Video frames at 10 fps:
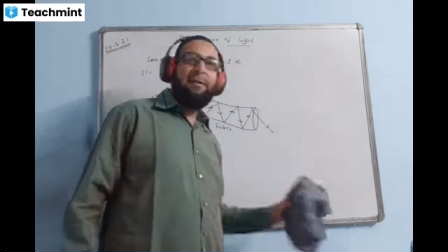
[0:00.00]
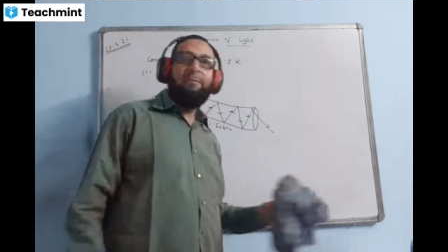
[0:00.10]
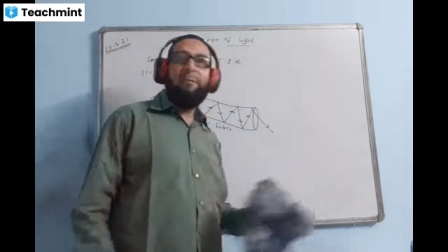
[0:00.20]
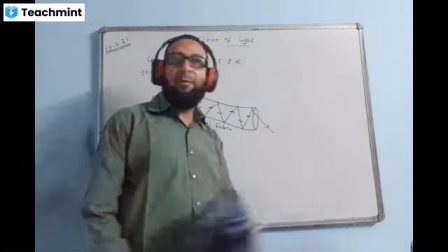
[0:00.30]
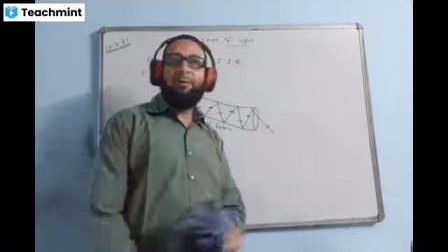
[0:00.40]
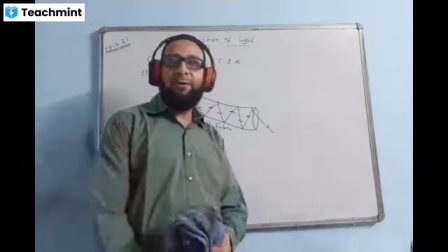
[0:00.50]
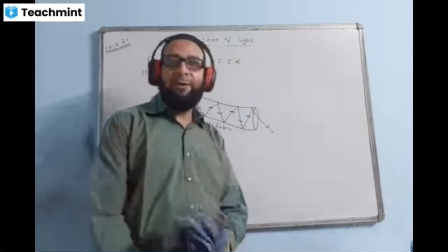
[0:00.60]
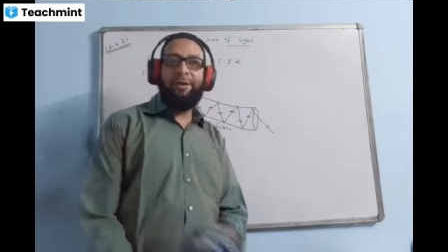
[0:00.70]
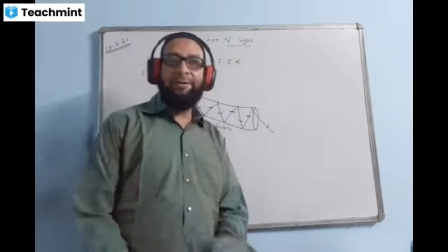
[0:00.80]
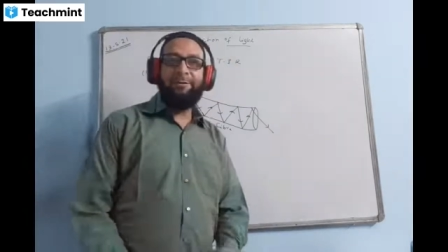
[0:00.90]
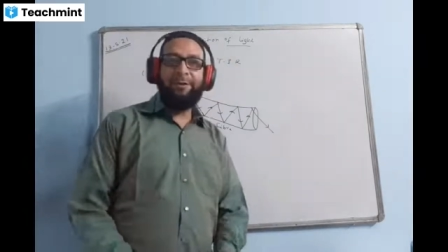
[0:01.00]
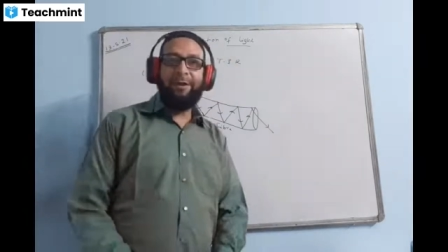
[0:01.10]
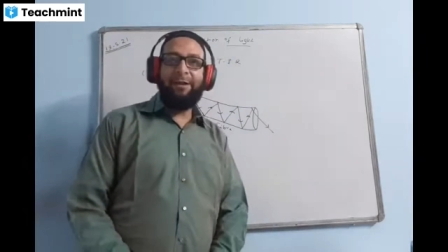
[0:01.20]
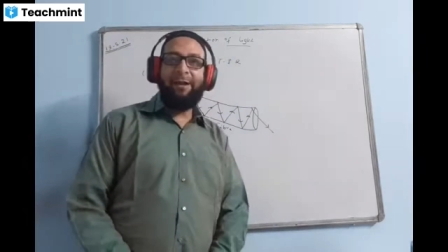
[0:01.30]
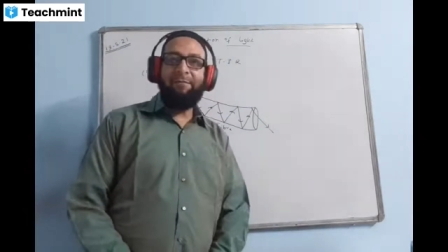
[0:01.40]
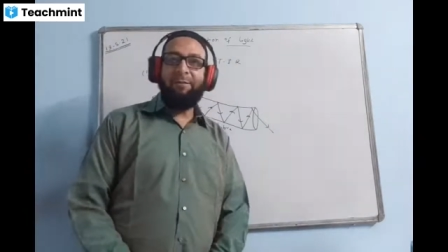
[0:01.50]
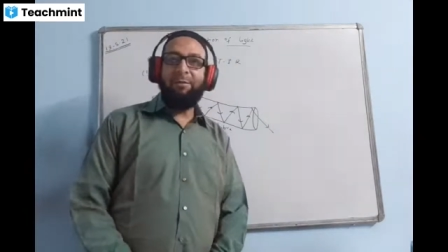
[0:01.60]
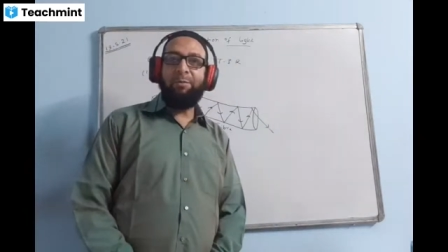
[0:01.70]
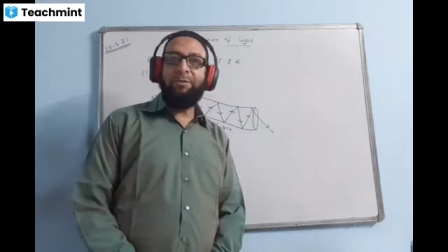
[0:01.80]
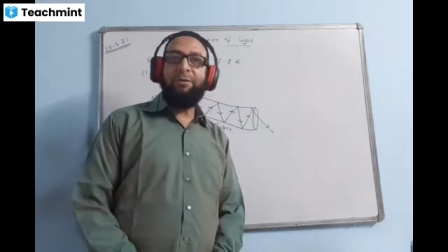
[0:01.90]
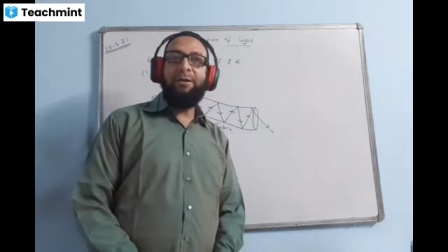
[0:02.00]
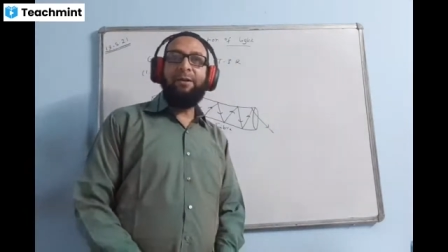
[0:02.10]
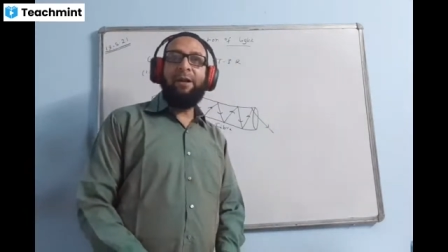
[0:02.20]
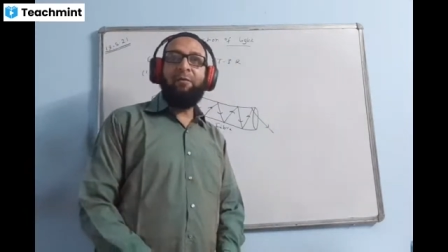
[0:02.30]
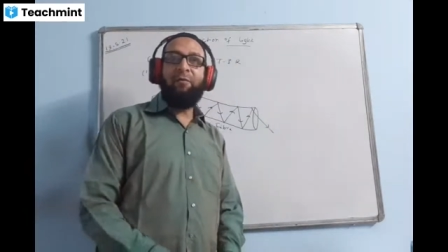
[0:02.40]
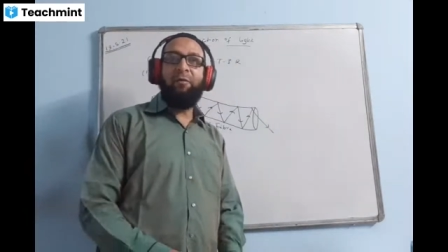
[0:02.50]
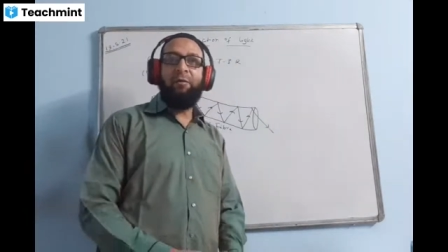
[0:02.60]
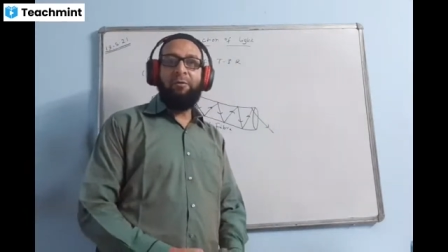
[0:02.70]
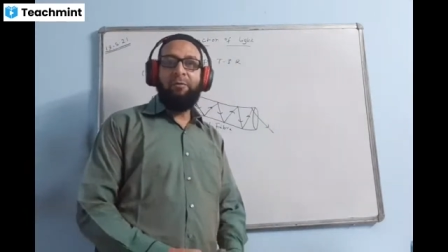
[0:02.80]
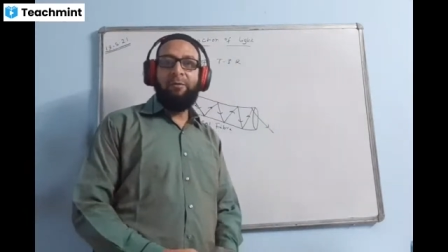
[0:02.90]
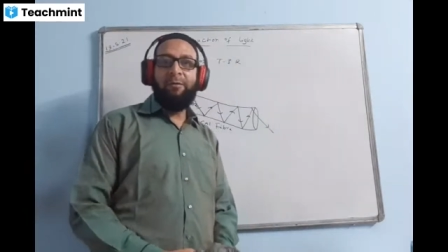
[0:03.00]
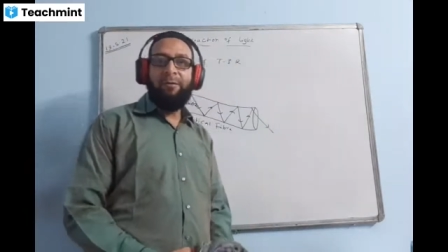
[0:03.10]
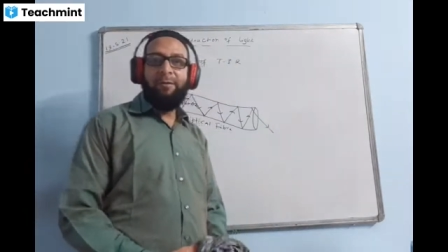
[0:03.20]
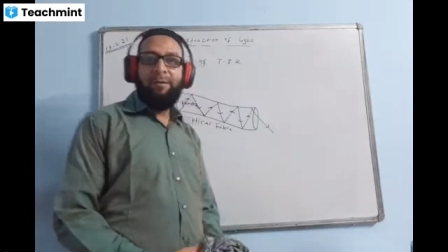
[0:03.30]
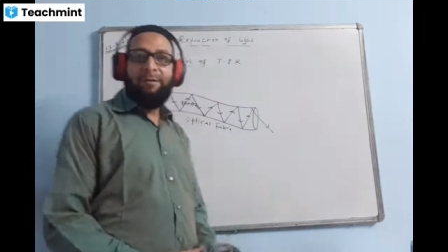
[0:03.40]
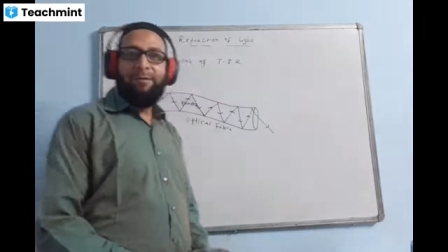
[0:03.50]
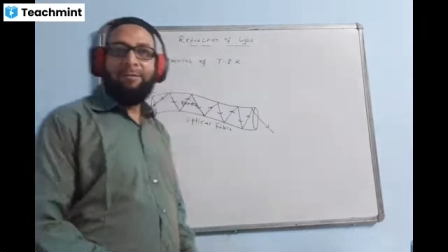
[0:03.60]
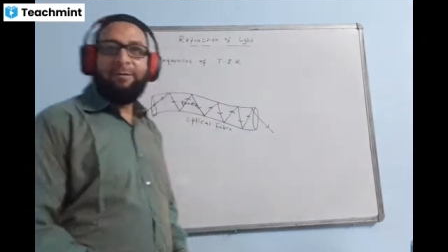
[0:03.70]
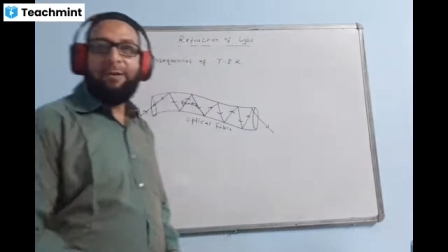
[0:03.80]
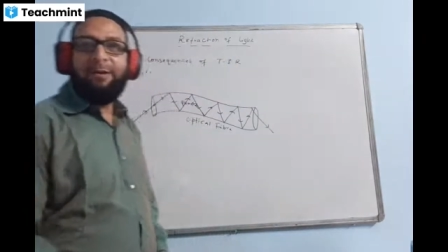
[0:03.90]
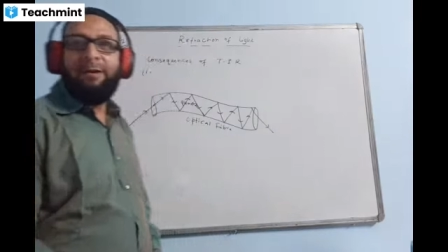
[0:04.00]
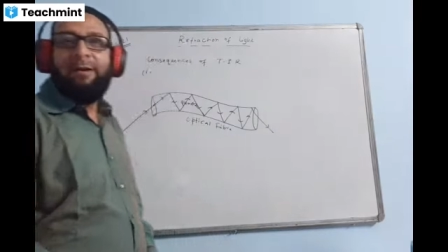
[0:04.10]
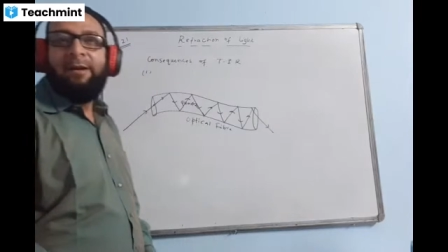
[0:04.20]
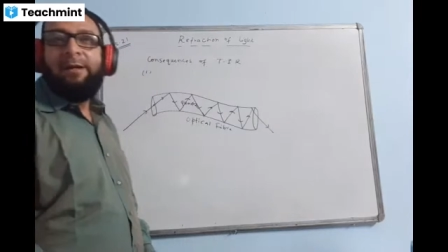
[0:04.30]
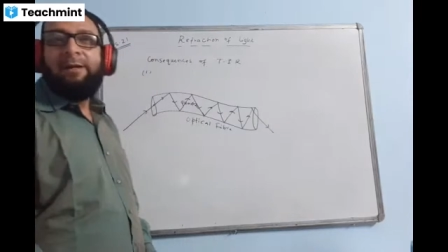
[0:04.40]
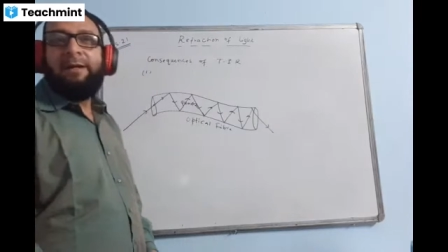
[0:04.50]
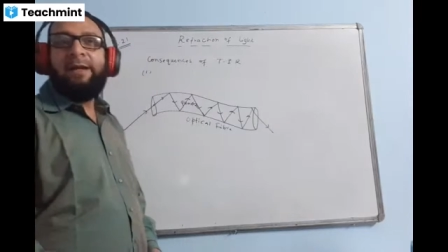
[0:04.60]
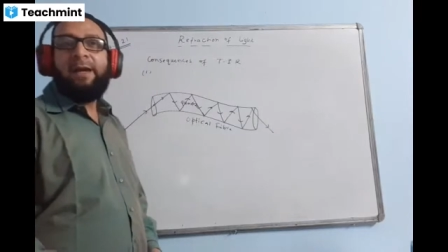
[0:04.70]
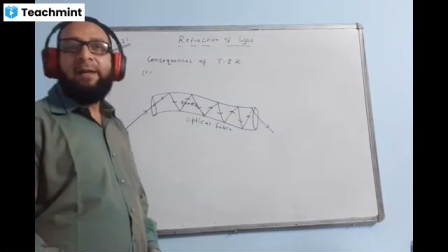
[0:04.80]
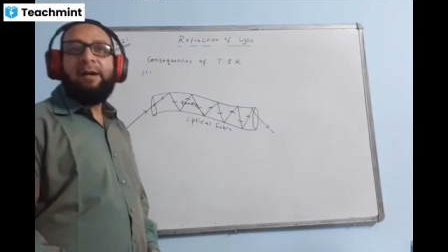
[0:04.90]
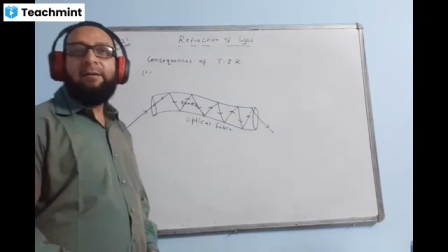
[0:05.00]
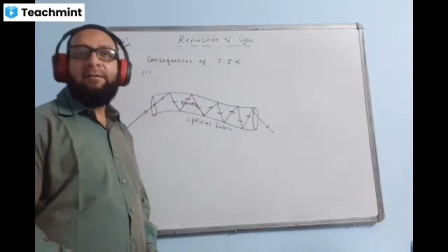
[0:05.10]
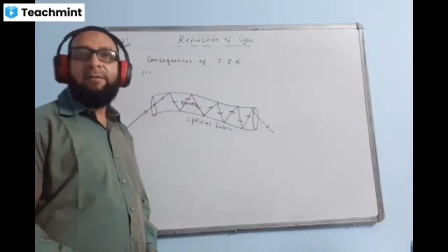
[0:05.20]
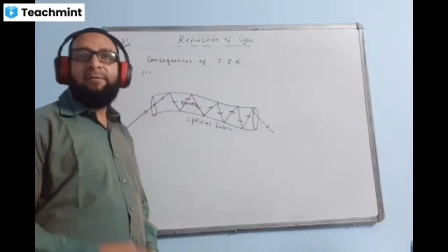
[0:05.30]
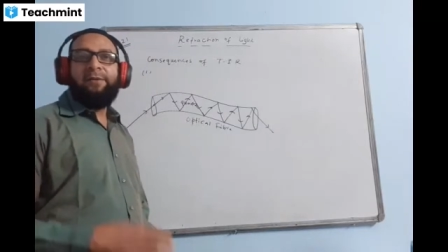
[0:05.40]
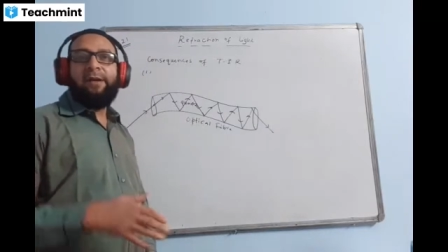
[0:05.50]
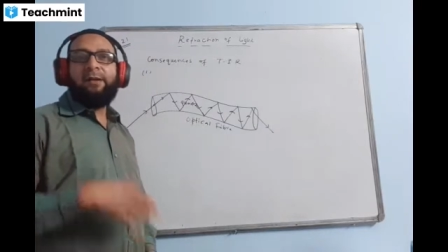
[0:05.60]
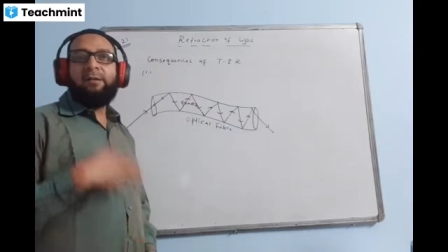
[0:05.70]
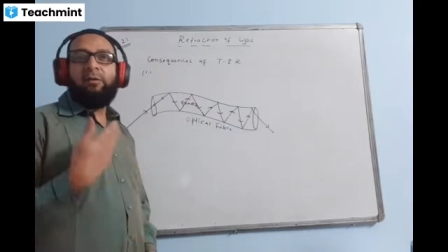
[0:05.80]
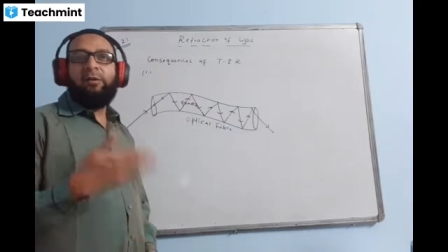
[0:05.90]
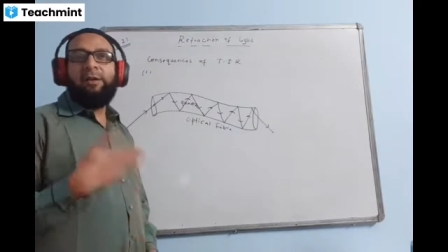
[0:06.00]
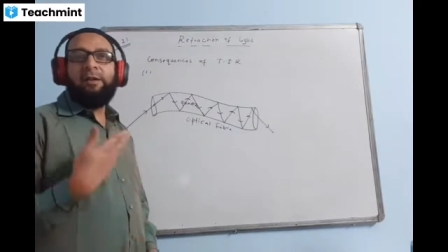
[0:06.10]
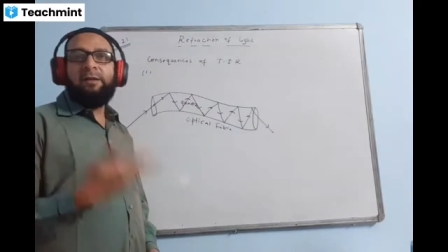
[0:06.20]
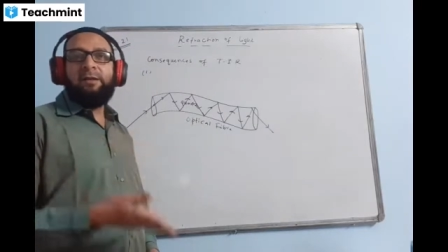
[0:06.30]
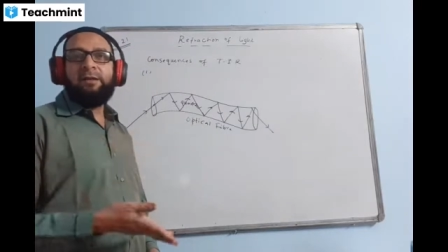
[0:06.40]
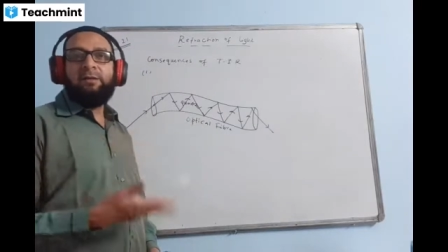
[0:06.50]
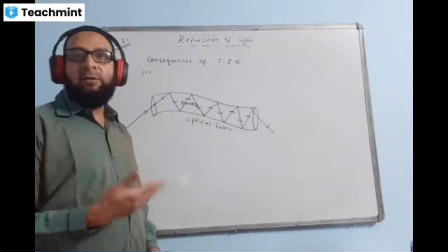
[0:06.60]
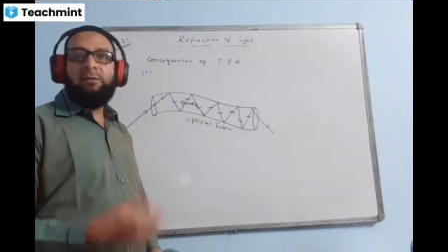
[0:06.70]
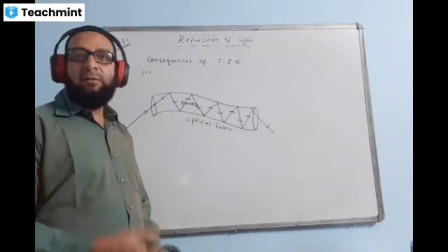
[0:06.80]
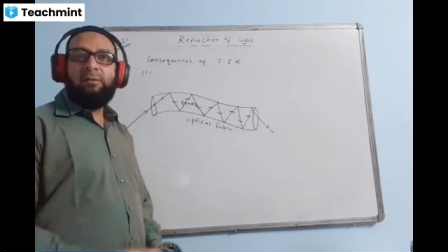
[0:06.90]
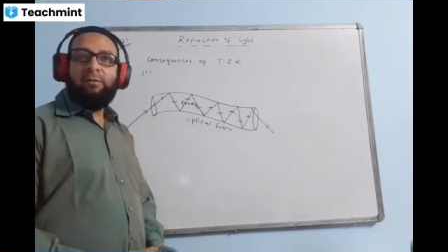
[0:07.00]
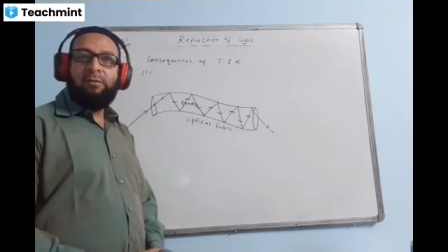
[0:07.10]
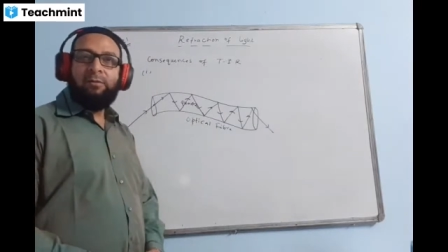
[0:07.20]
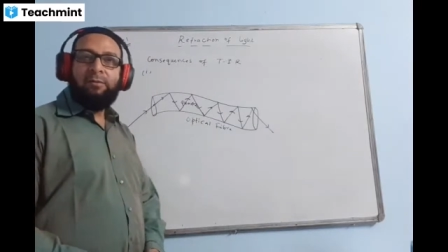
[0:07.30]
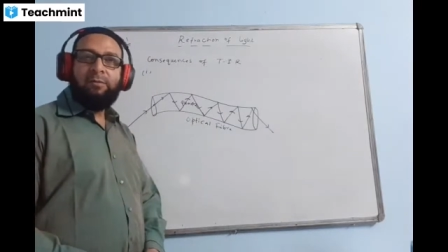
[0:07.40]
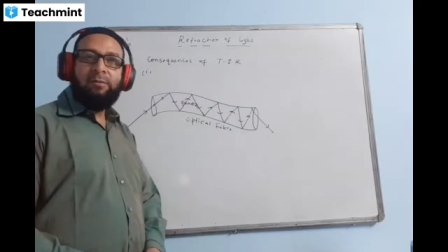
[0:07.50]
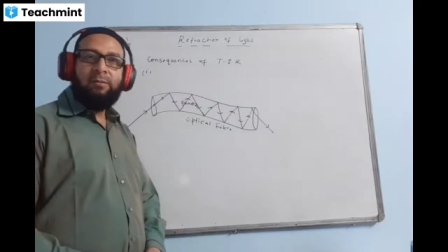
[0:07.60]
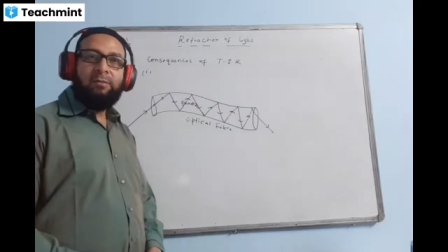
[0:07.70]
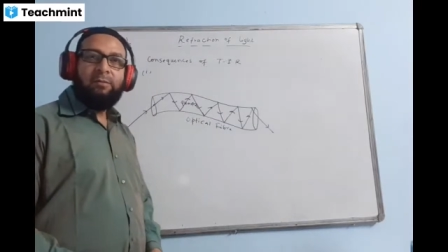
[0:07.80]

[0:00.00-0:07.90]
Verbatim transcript: So take lack time opportunity, that's full. Okay. TIR, we are calling it just now. Okay,